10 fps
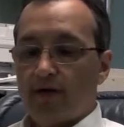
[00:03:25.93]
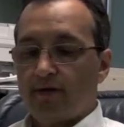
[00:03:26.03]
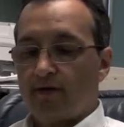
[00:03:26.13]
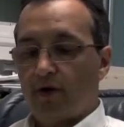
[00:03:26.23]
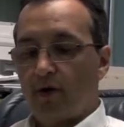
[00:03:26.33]

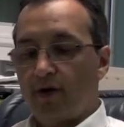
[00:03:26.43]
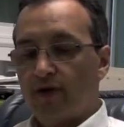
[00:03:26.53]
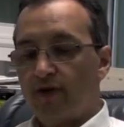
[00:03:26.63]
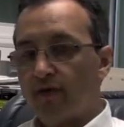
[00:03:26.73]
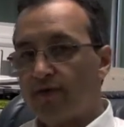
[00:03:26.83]
So
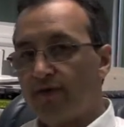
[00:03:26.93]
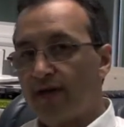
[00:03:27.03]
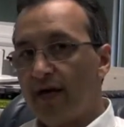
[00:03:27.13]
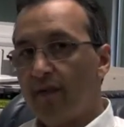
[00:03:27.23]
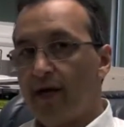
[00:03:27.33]
in terms of
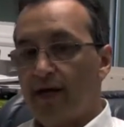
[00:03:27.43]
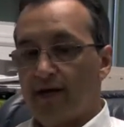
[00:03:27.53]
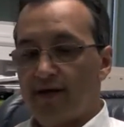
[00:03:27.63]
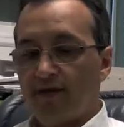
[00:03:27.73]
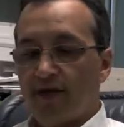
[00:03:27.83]
neck pain
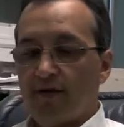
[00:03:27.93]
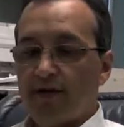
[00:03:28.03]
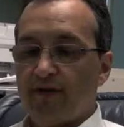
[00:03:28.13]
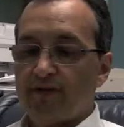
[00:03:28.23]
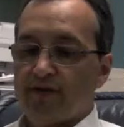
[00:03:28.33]
and the
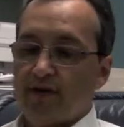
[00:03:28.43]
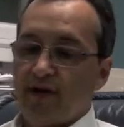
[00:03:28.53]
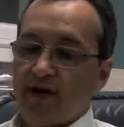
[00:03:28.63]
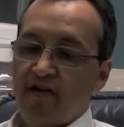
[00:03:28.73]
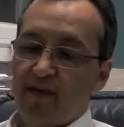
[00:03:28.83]
generators
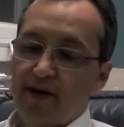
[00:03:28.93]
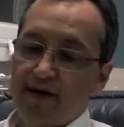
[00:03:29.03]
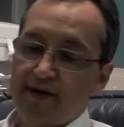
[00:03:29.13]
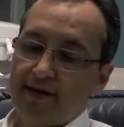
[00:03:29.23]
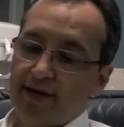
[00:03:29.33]
of pain
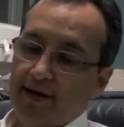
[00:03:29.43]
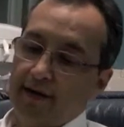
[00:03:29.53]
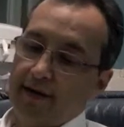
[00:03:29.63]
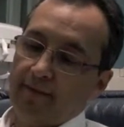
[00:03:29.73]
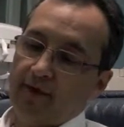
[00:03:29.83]
in the neck,
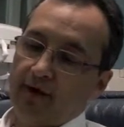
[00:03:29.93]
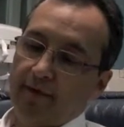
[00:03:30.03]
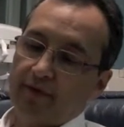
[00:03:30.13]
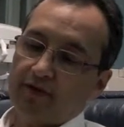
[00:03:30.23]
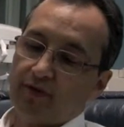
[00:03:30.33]
the
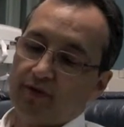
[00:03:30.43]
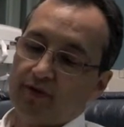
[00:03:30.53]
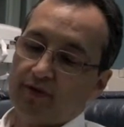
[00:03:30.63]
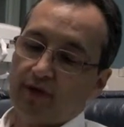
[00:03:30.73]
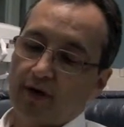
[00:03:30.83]
common
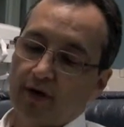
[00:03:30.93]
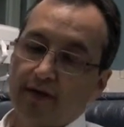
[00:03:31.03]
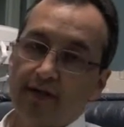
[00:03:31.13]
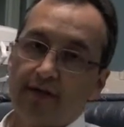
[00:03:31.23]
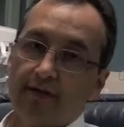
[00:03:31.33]
sources are
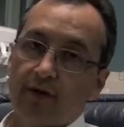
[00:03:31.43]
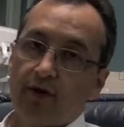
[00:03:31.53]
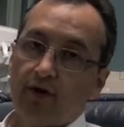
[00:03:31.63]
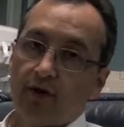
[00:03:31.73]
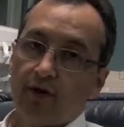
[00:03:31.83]
disc,
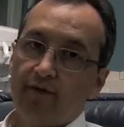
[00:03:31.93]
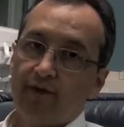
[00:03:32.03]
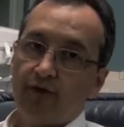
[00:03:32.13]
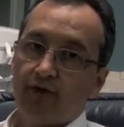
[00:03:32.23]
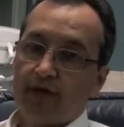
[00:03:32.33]
nerve,
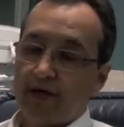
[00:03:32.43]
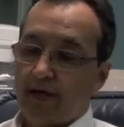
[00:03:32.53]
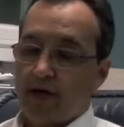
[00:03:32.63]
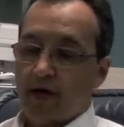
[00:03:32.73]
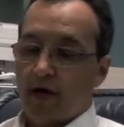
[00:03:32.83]
and joint,
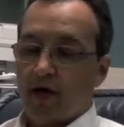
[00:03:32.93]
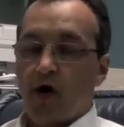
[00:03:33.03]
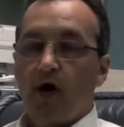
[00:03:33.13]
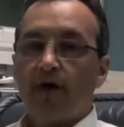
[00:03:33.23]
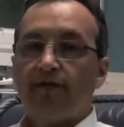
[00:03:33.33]
and
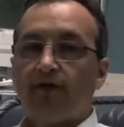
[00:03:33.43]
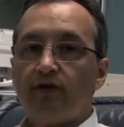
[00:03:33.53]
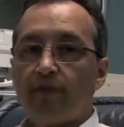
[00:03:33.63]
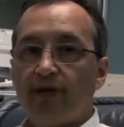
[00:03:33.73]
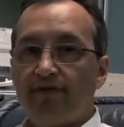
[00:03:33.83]
all of
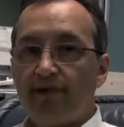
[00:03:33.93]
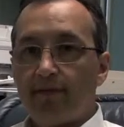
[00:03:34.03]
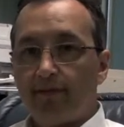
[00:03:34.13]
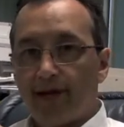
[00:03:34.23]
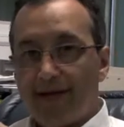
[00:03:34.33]
those benefit
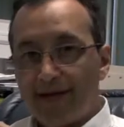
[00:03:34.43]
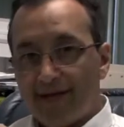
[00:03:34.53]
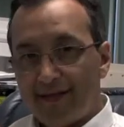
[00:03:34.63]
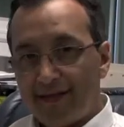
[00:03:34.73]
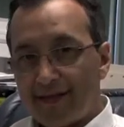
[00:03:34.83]
by
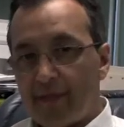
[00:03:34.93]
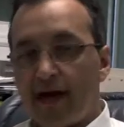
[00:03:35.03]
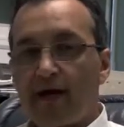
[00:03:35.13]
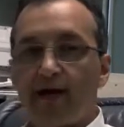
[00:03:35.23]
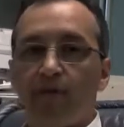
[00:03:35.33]

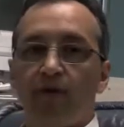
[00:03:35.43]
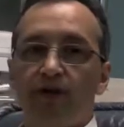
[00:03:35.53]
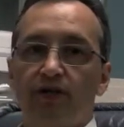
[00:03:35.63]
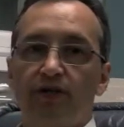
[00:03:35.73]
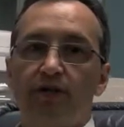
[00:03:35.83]
spinal
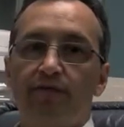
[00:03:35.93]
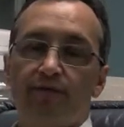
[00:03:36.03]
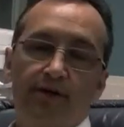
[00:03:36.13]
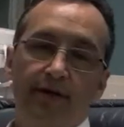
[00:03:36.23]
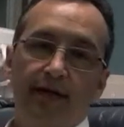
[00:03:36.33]
decompression
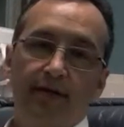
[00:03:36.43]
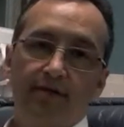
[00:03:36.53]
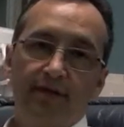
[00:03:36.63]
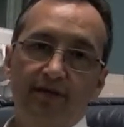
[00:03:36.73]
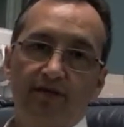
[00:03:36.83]
for the neck as a
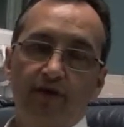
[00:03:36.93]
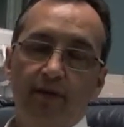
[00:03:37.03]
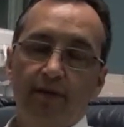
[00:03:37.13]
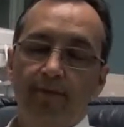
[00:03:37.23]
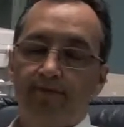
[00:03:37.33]
means of
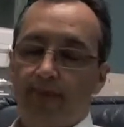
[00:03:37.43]
treatment.